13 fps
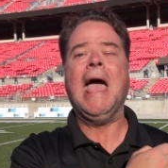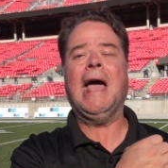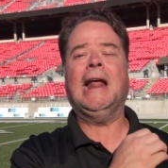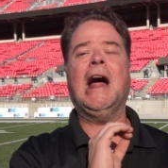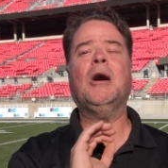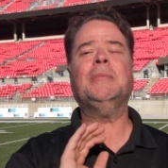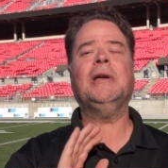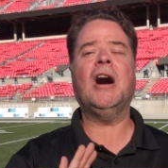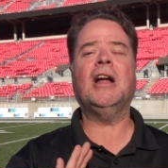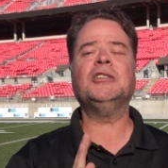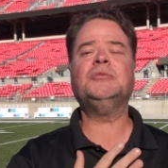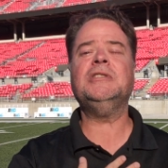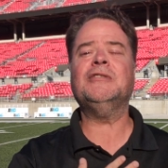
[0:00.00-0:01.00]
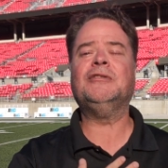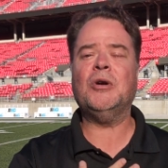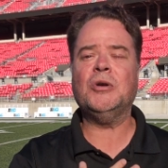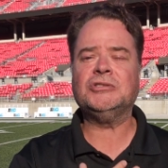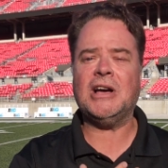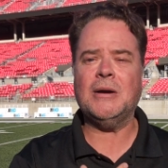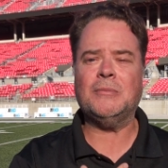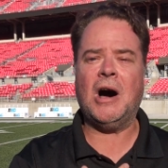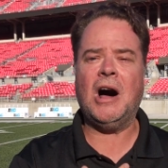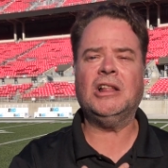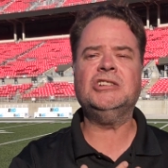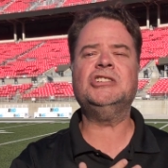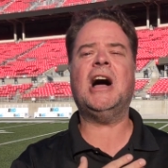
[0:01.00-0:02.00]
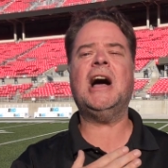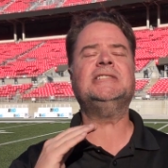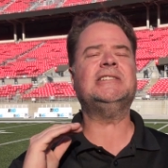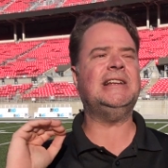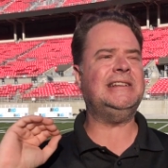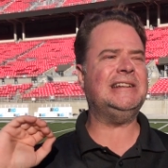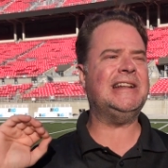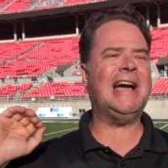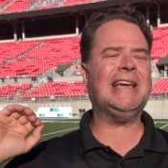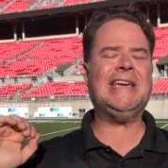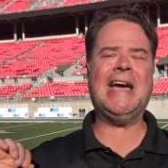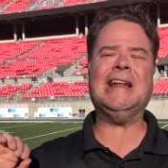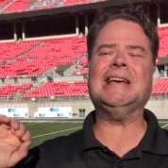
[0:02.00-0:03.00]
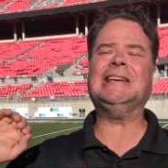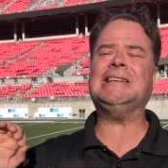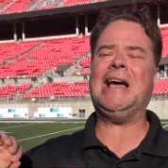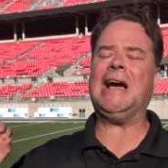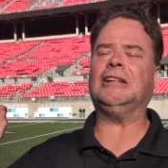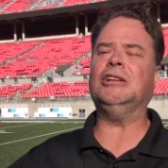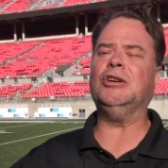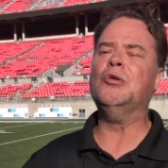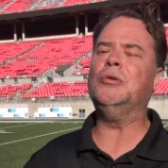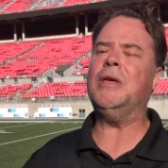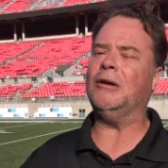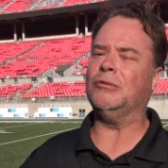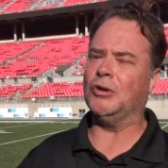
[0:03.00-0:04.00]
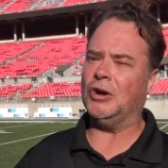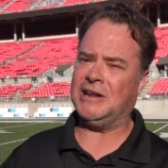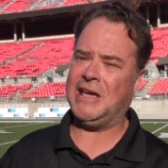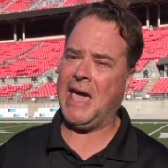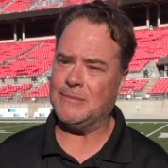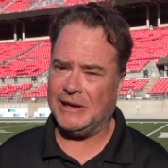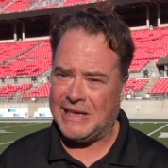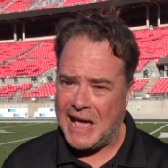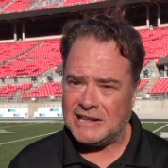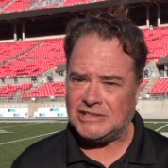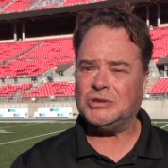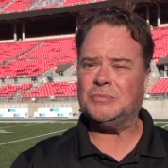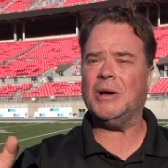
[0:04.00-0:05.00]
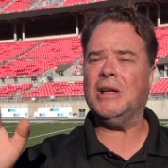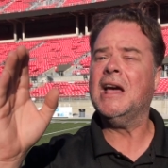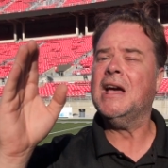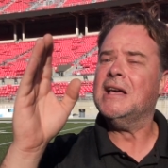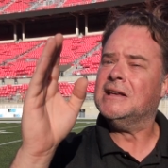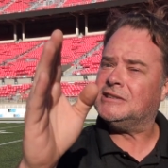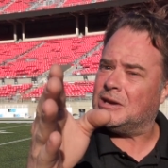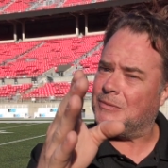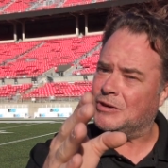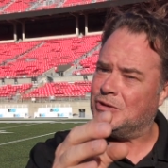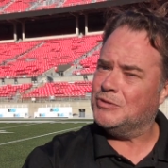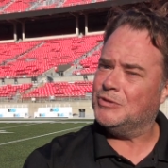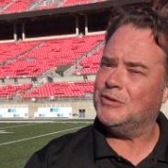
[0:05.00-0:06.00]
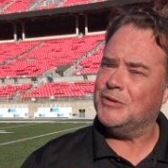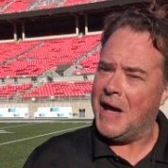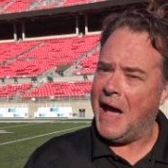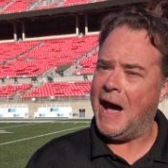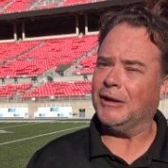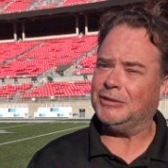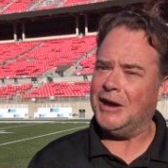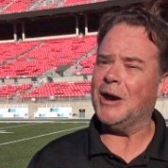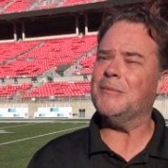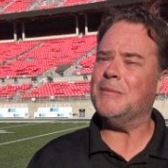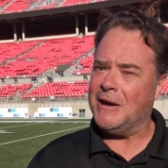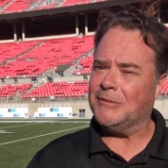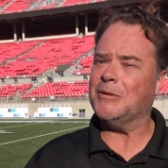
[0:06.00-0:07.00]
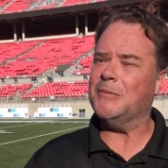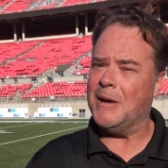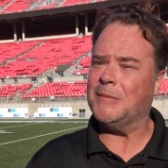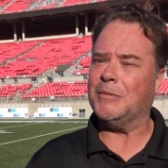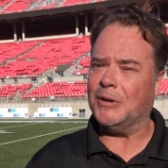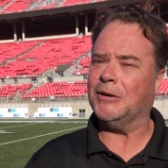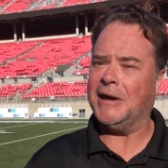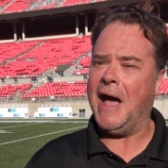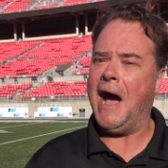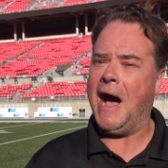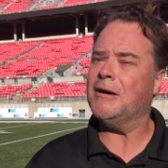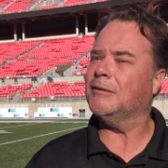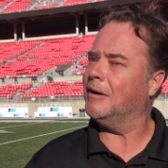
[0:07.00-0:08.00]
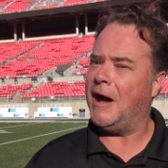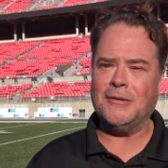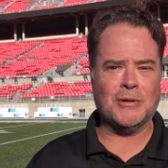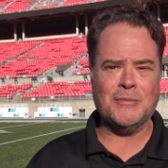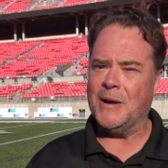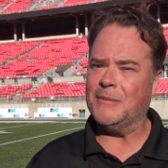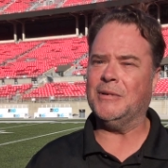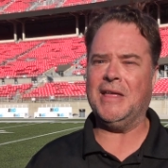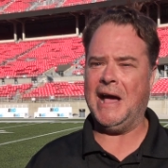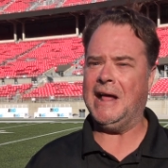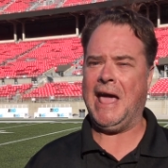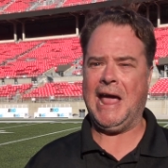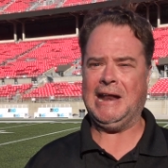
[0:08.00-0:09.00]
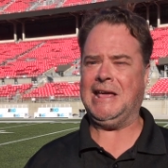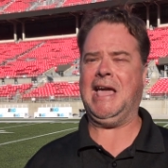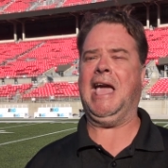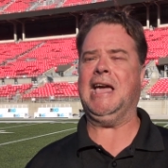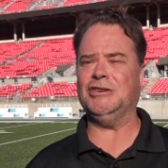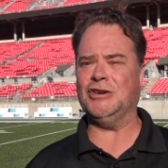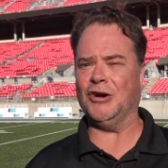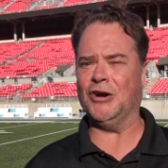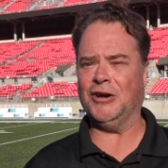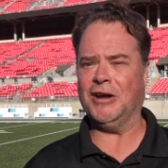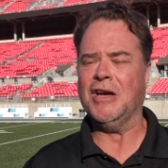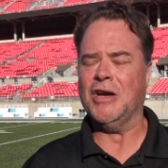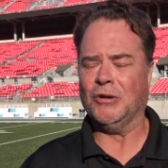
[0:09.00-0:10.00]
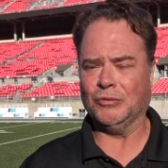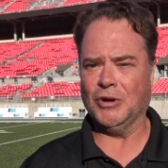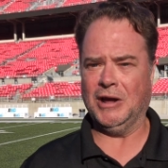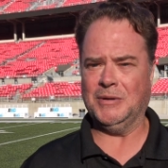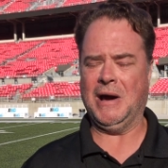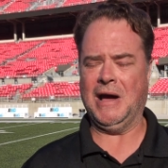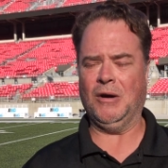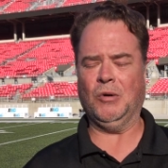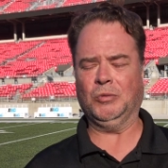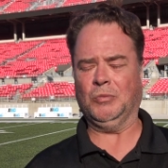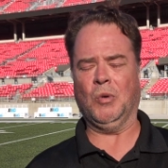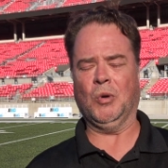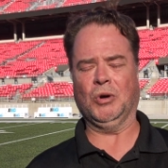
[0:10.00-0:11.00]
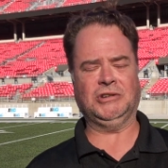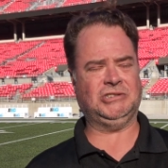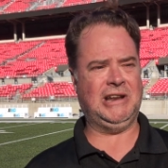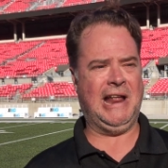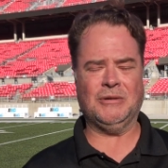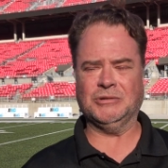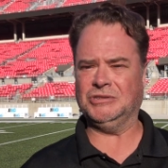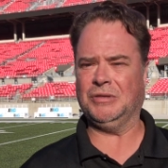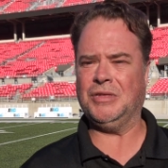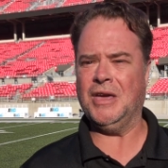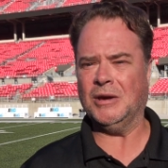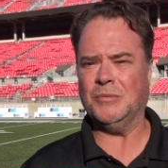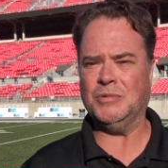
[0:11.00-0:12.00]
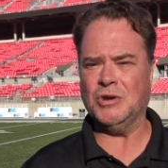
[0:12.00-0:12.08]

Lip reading: And I'll be honest with you folks, I apologize. I did not get exactly who that run came against, but some of you out there may remember. Yeah, I remember that 88-yard run by old Morris, and that was a thing of